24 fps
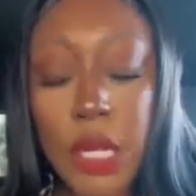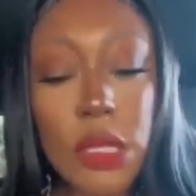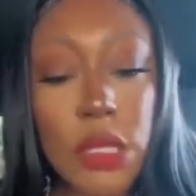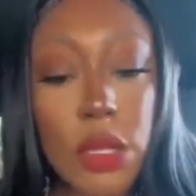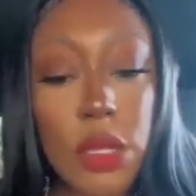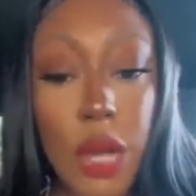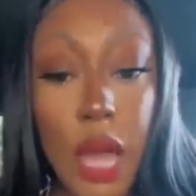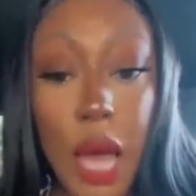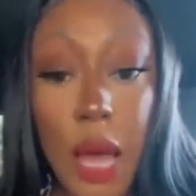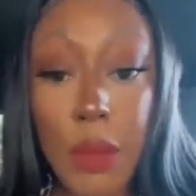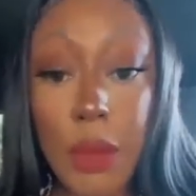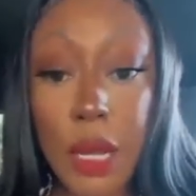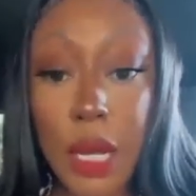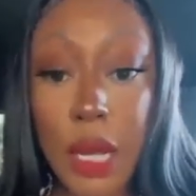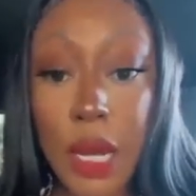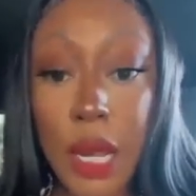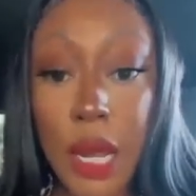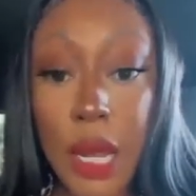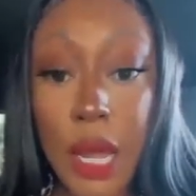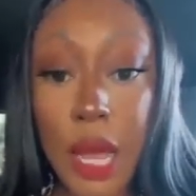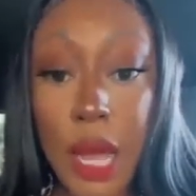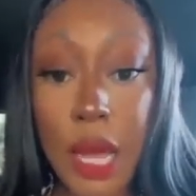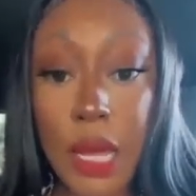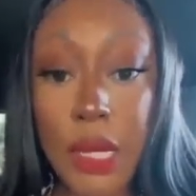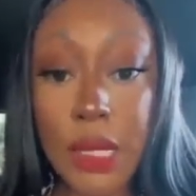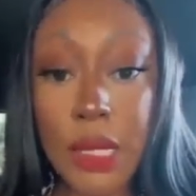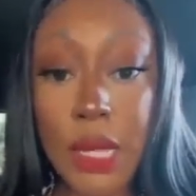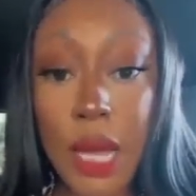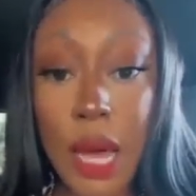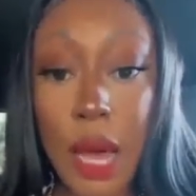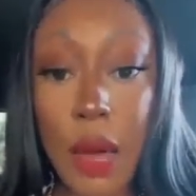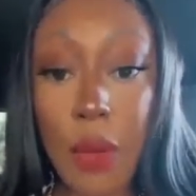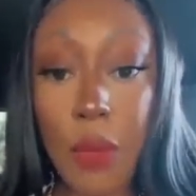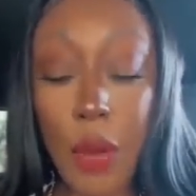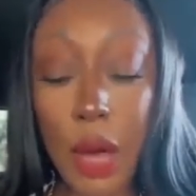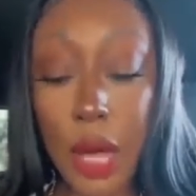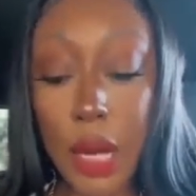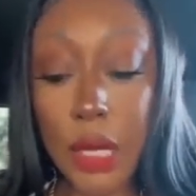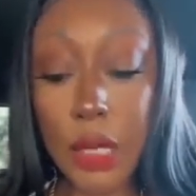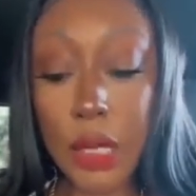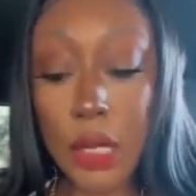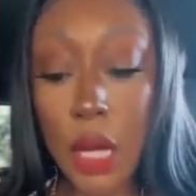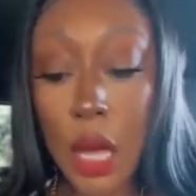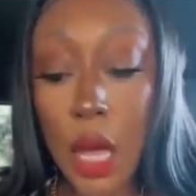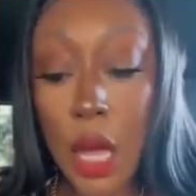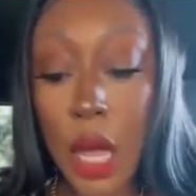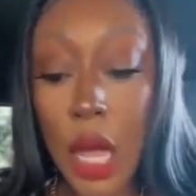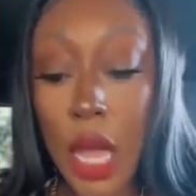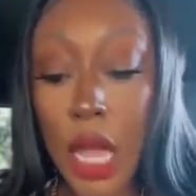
So now I'm looking at her ass sideways.